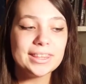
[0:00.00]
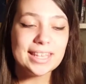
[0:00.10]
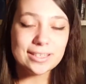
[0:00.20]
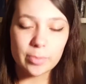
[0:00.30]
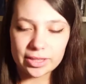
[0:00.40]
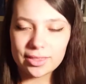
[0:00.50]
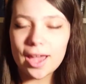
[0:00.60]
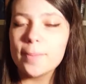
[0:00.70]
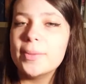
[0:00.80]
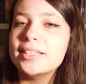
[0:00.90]
But this month
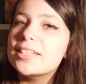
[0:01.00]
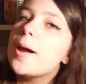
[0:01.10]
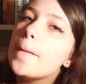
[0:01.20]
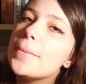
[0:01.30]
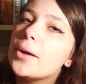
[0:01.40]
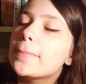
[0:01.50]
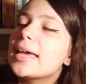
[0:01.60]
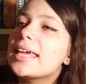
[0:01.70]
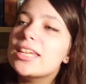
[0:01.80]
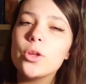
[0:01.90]
I picked it up on
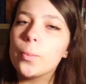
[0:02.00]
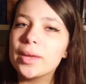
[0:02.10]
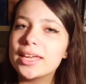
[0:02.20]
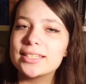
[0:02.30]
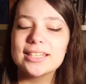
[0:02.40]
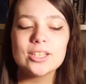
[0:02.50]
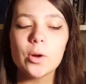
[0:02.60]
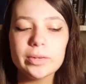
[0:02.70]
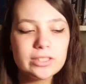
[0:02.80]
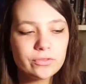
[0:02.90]
my Kindle because it's
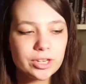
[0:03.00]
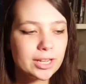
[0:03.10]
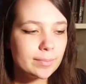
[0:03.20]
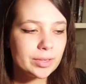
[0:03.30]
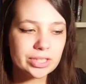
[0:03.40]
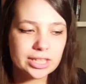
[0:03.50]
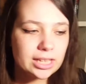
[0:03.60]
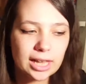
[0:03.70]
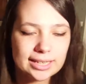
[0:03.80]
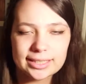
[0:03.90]
always free, most of
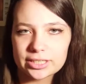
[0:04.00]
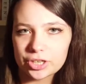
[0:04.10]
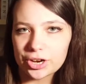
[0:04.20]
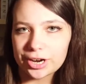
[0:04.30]
the classics